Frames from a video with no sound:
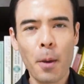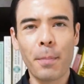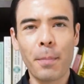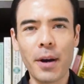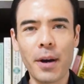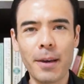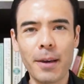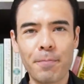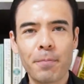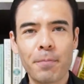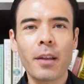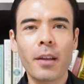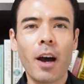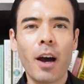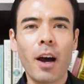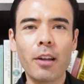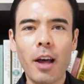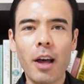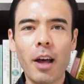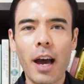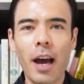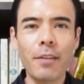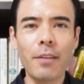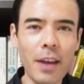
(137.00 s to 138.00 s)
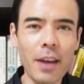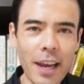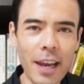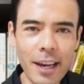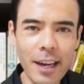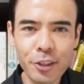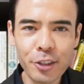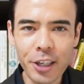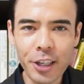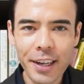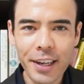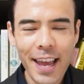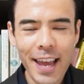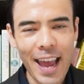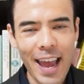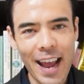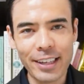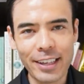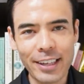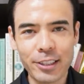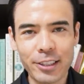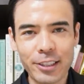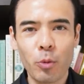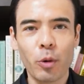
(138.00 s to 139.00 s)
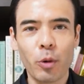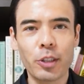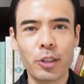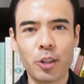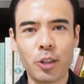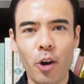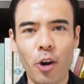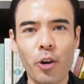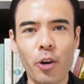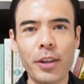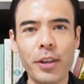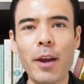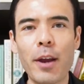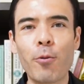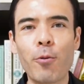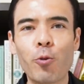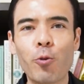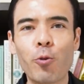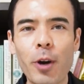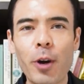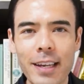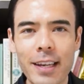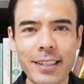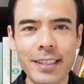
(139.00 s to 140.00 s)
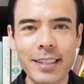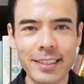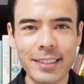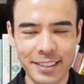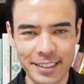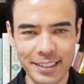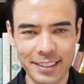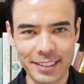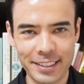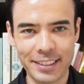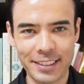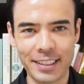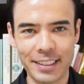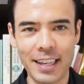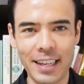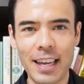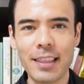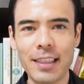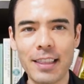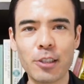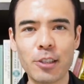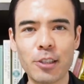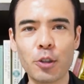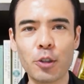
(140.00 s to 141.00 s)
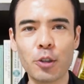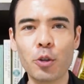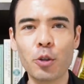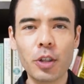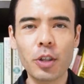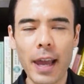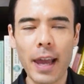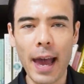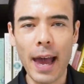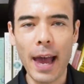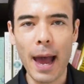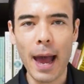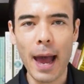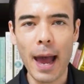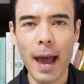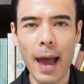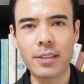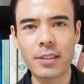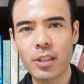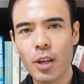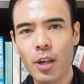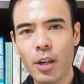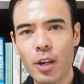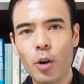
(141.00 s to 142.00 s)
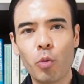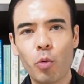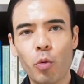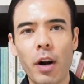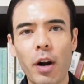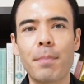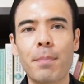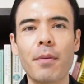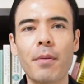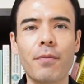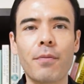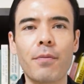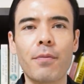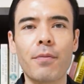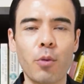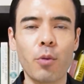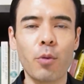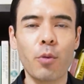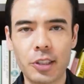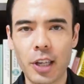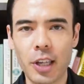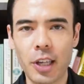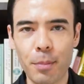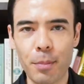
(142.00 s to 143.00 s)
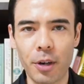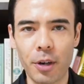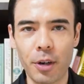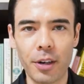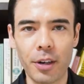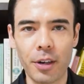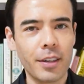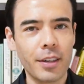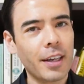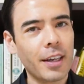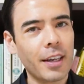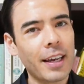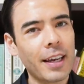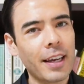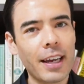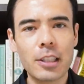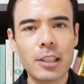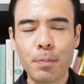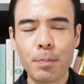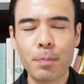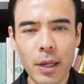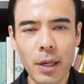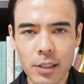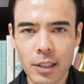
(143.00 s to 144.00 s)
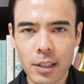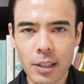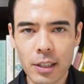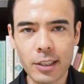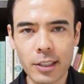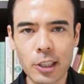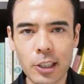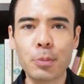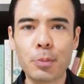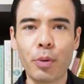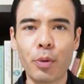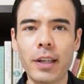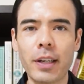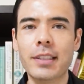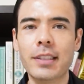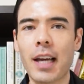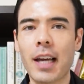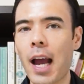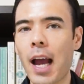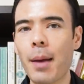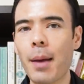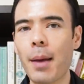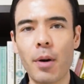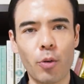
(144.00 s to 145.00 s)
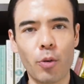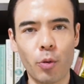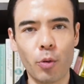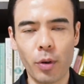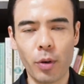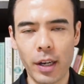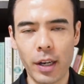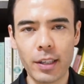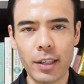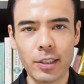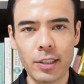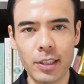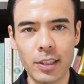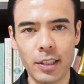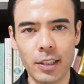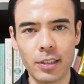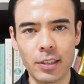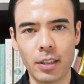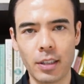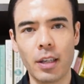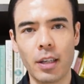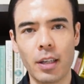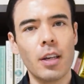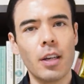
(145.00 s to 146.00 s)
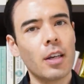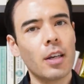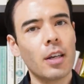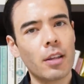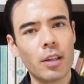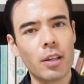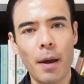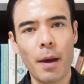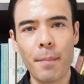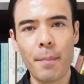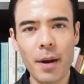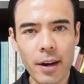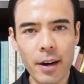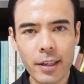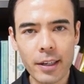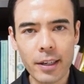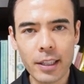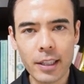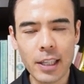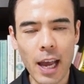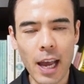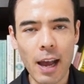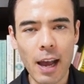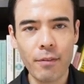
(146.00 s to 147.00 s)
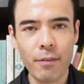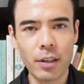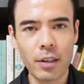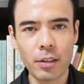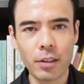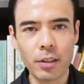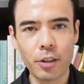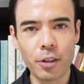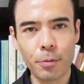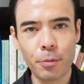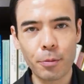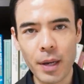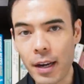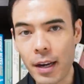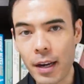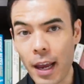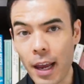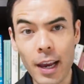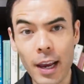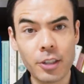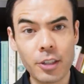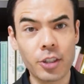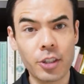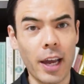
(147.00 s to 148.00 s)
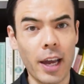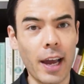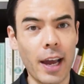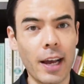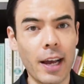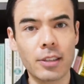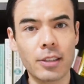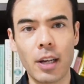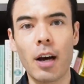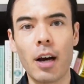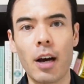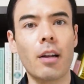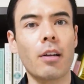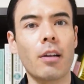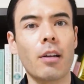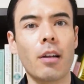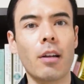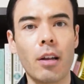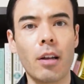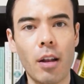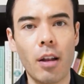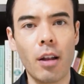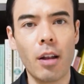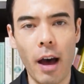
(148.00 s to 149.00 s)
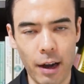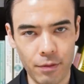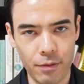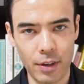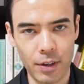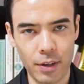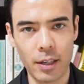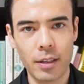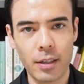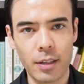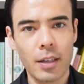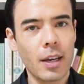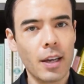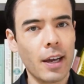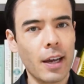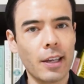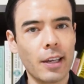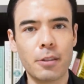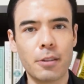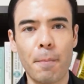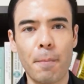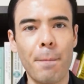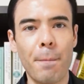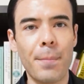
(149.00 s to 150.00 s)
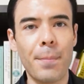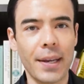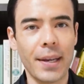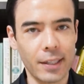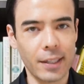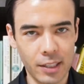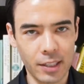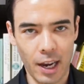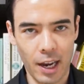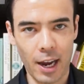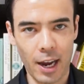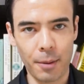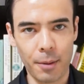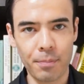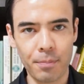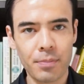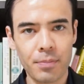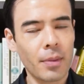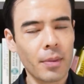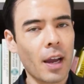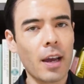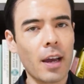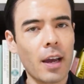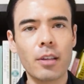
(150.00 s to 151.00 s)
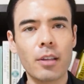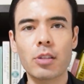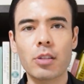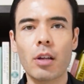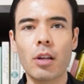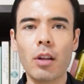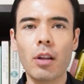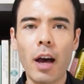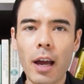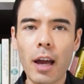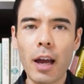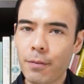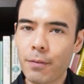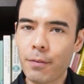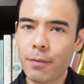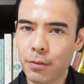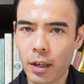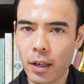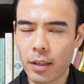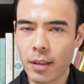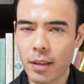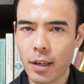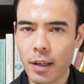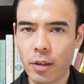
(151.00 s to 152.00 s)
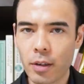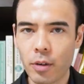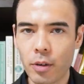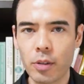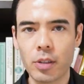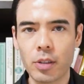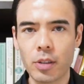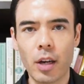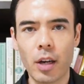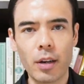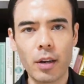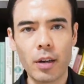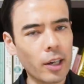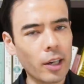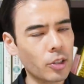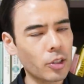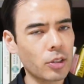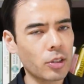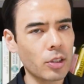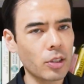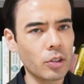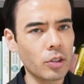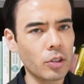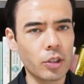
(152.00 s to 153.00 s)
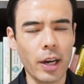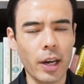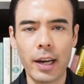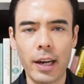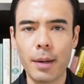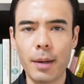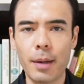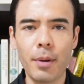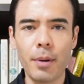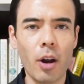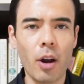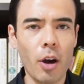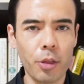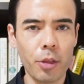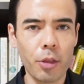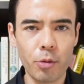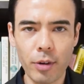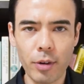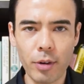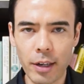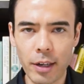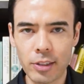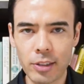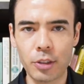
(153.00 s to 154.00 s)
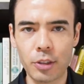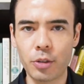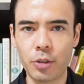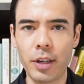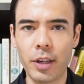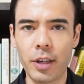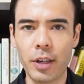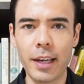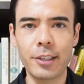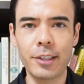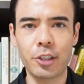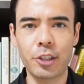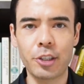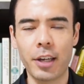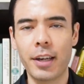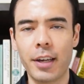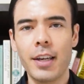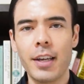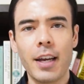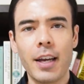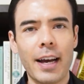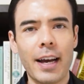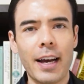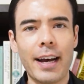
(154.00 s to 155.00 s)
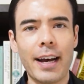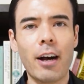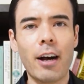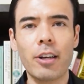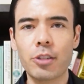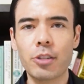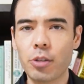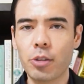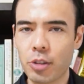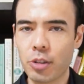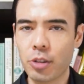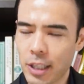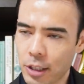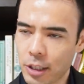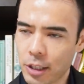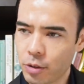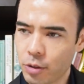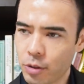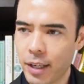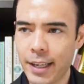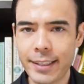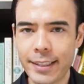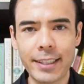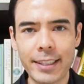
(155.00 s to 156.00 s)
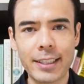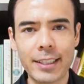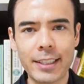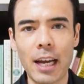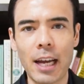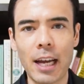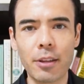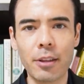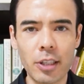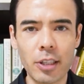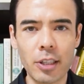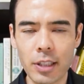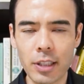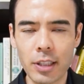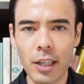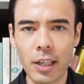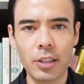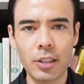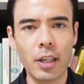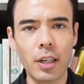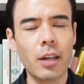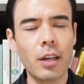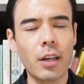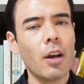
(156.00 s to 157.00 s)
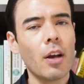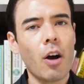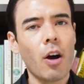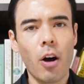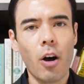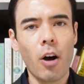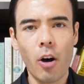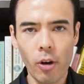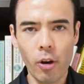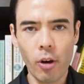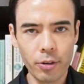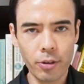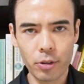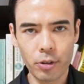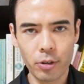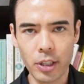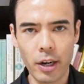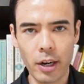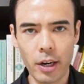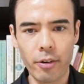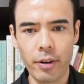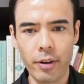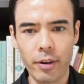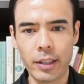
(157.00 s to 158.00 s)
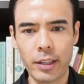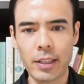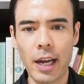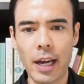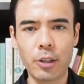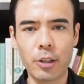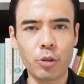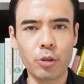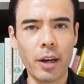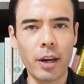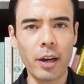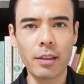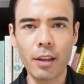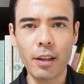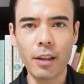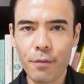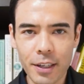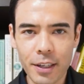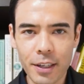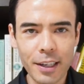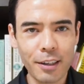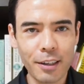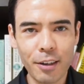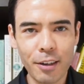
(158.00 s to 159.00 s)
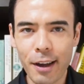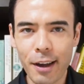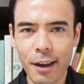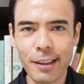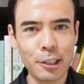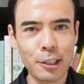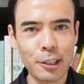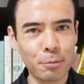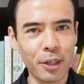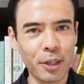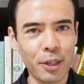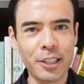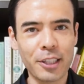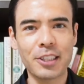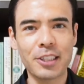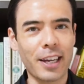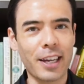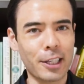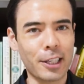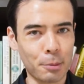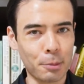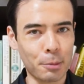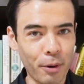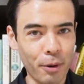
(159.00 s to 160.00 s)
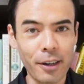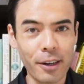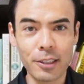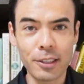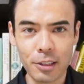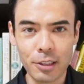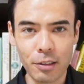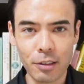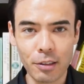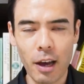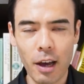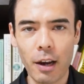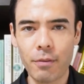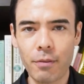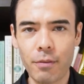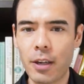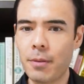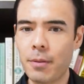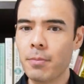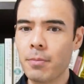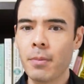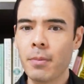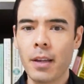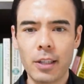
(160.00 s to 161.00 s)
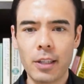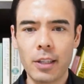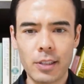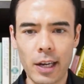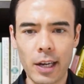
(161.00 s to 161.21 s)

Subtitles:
But a lot of Asia has what's called a rainy season, and this usually happens right before summer. It's basically springtime rainy season. The Americas have it a little bit. Asia has a lot of it. It's big time. And there's a lot of flooding that goes on, not just in China, but all throughout Central Asia. Also Central Asia, Southeast Asia, all those areas. I tried living in a lot of these places. I experienced a lot of it. It's